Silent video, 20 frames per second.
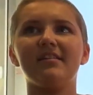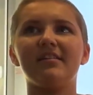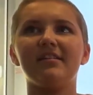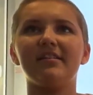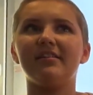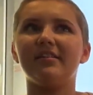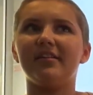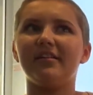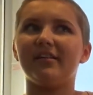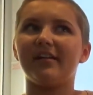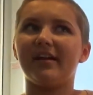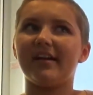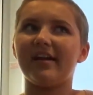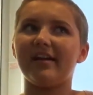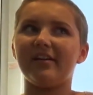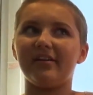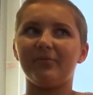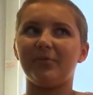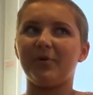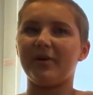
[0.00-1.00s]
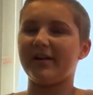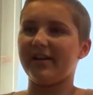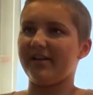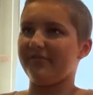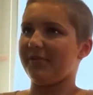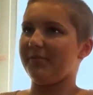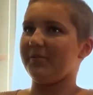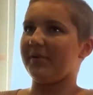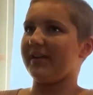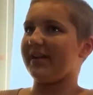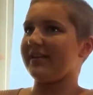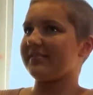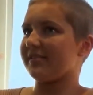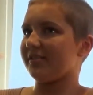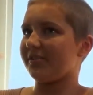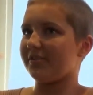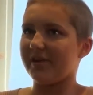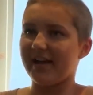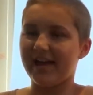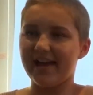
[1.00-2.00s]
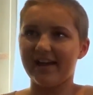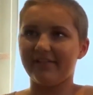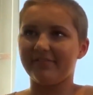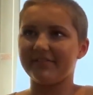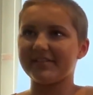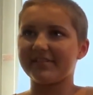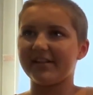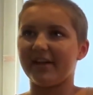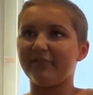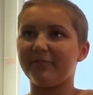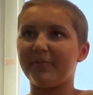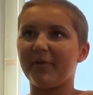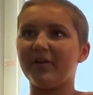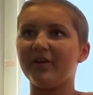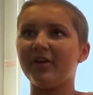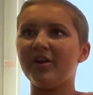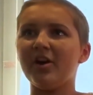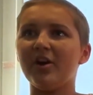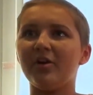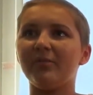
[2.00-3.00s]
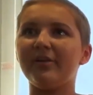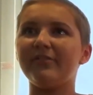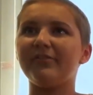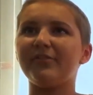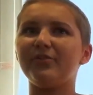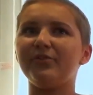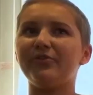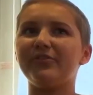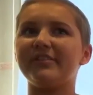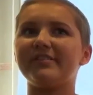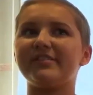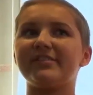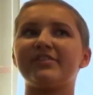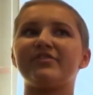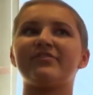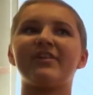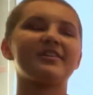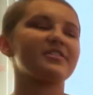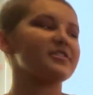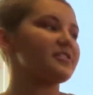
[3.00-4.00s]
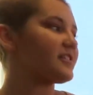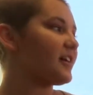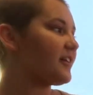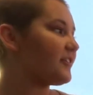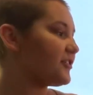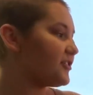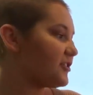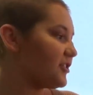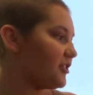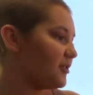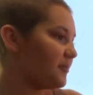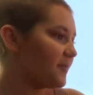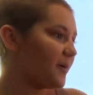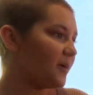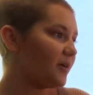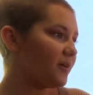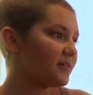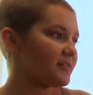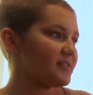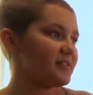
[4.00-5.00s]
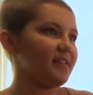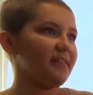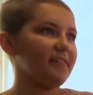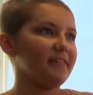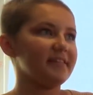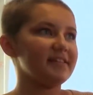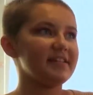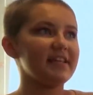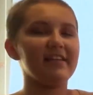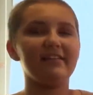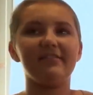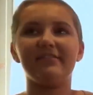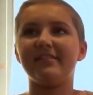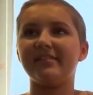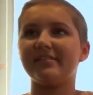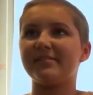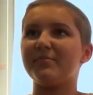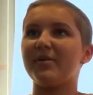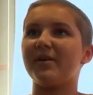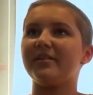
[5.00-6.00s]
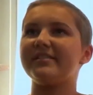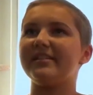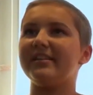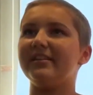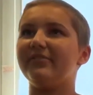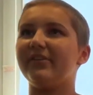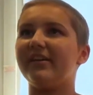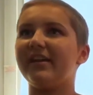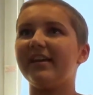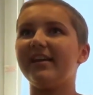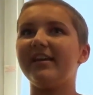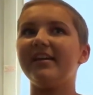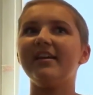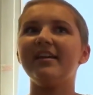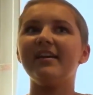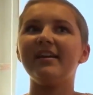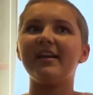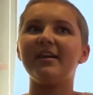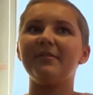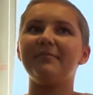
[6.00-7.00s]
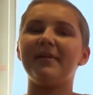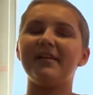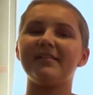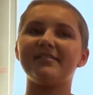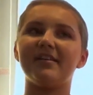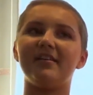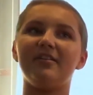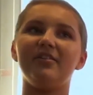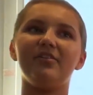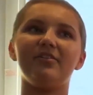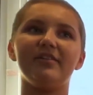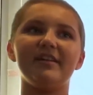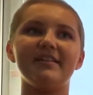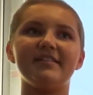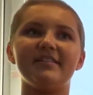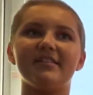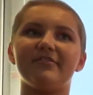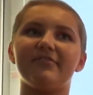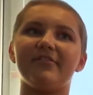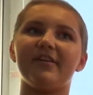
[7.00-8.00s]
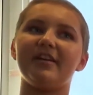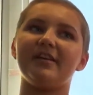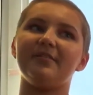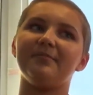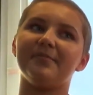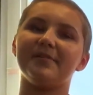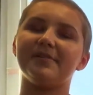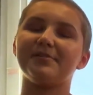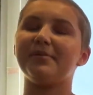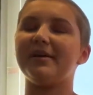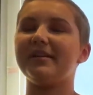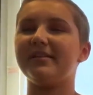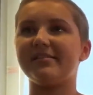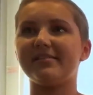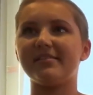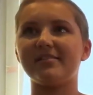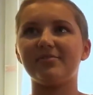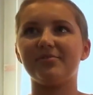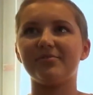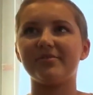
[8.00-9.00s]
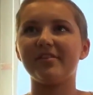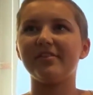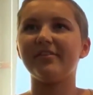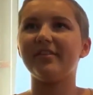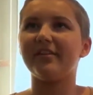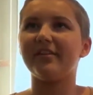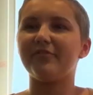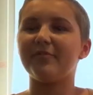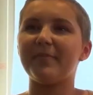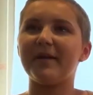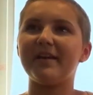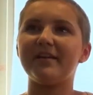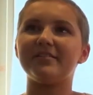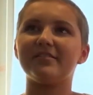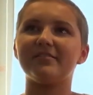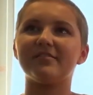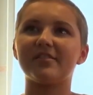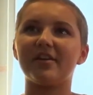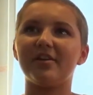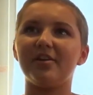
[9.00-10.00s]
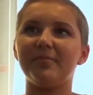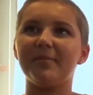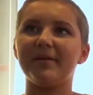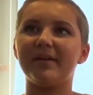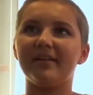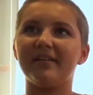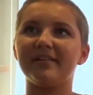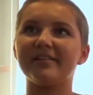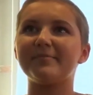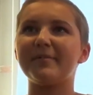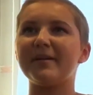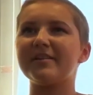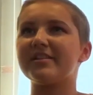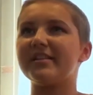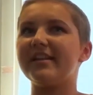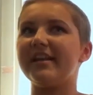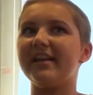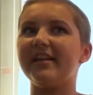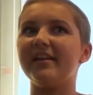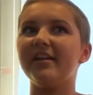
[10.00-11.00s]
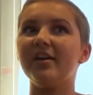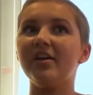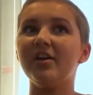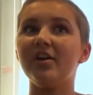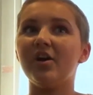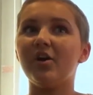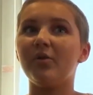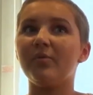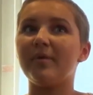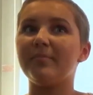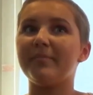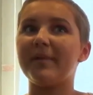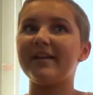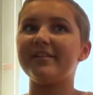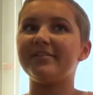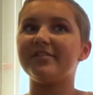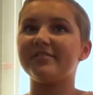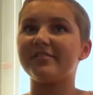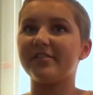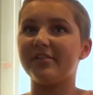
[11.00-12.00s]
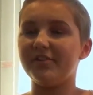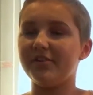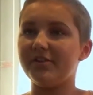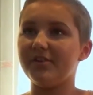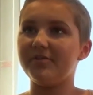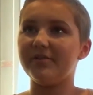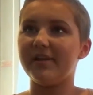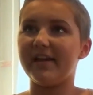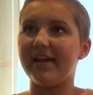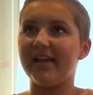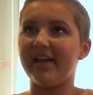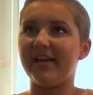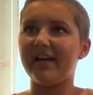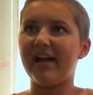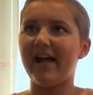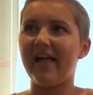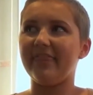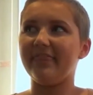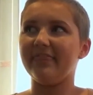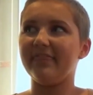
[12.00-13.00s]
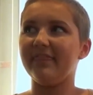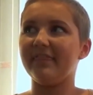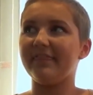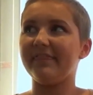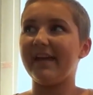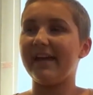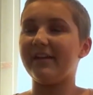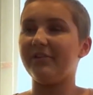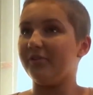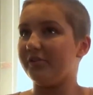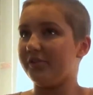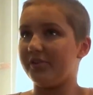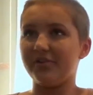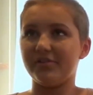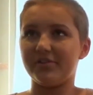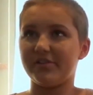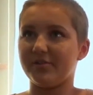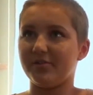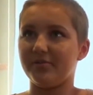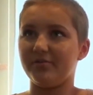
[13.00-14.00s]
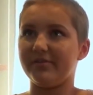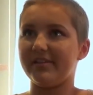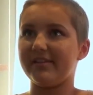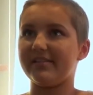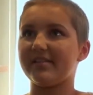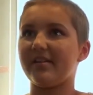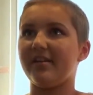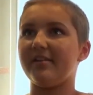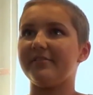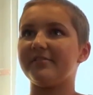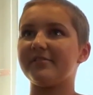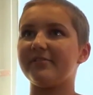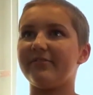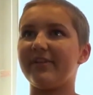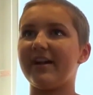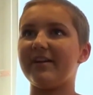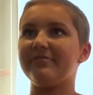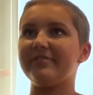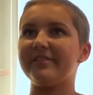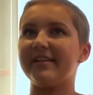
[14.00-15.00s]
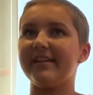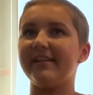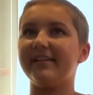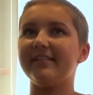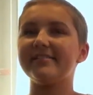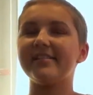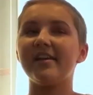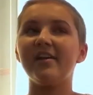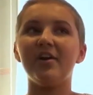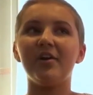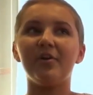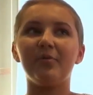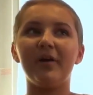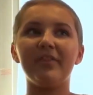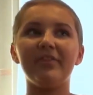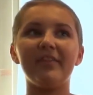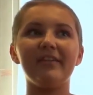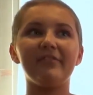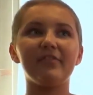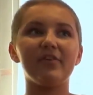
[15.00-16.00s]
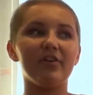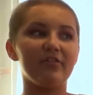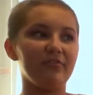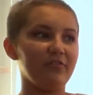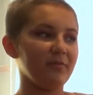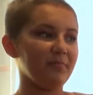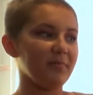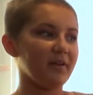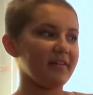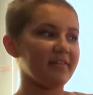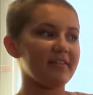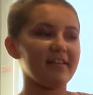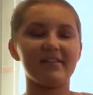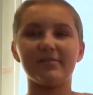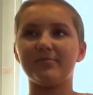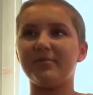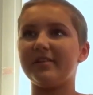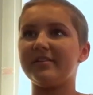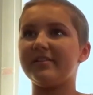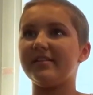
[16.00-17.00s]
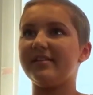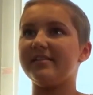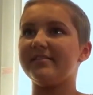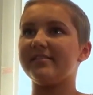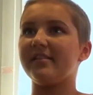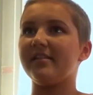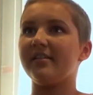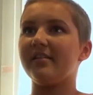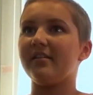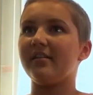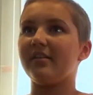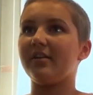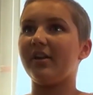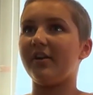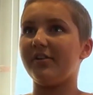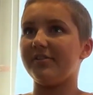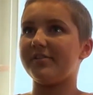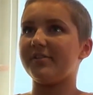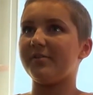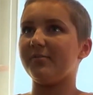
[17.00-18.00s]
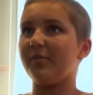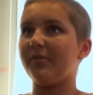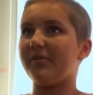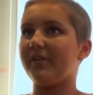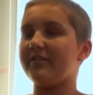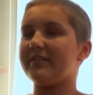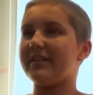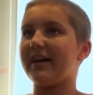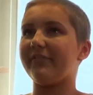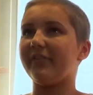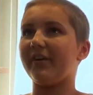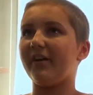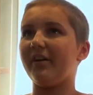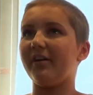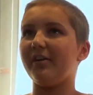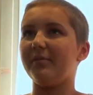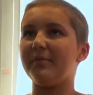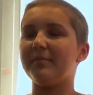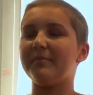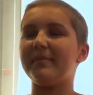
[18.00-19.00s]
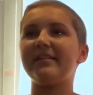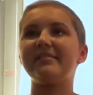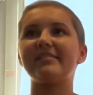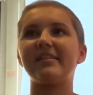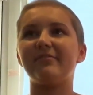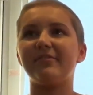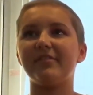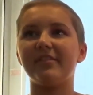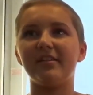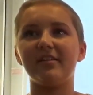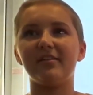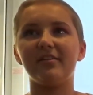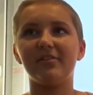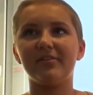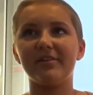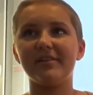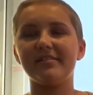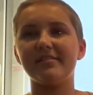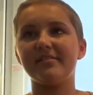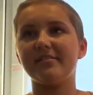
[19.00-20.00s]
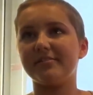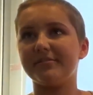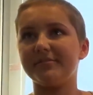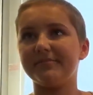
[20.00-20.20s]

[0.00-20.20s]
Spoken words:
you know, like why everyone hasn't got hair and stuff. But with all the distractions like the jukebox and the smart TV, it makes it a lot easier for him, as well as also the patients coping, especially when patients are new here and they're not used to all this kind of surroundings. When they've got a room like this, which is close to what they'd have at home, it makes everything a lot easier.